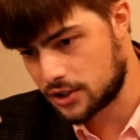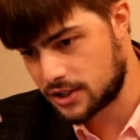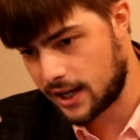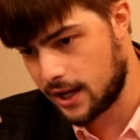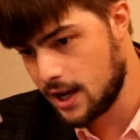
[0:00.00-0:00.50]

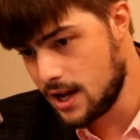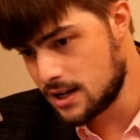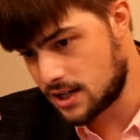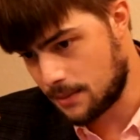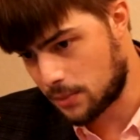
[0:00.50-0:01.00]
say
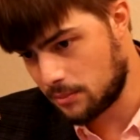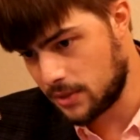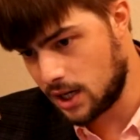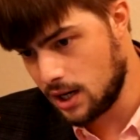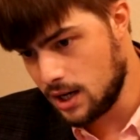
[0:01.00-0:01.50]

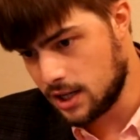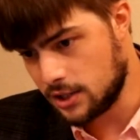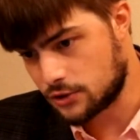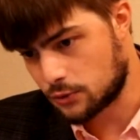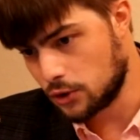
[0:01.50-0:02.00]
temperament,
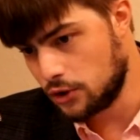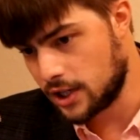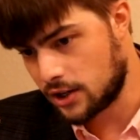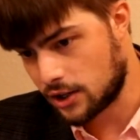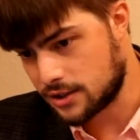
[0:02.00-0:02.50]
he's rude
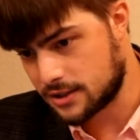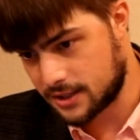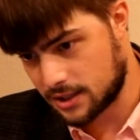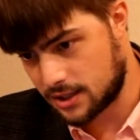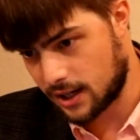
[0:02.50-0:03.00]
and
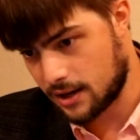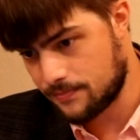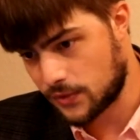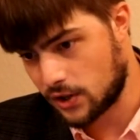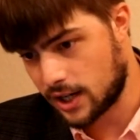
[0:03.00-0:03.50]
narcissistic.
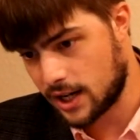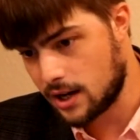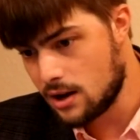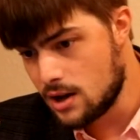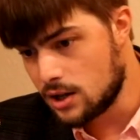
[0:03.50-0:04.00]

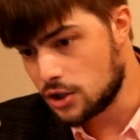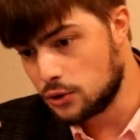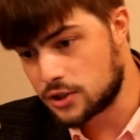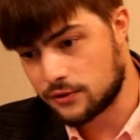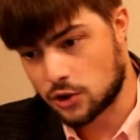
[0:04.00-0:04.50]
Okay,
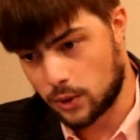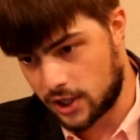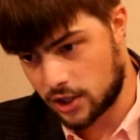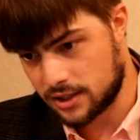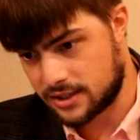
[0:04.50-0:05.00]
use of
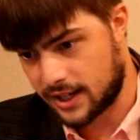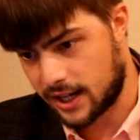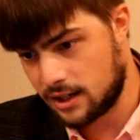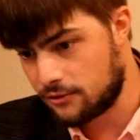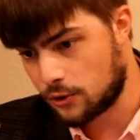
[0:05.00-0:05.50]
Twitter is
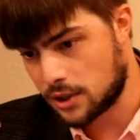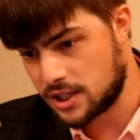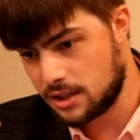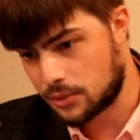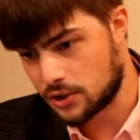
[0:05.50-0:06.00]
second at
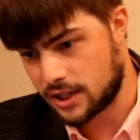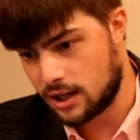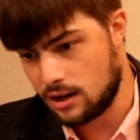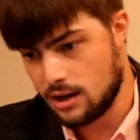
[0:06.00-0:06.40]
14%.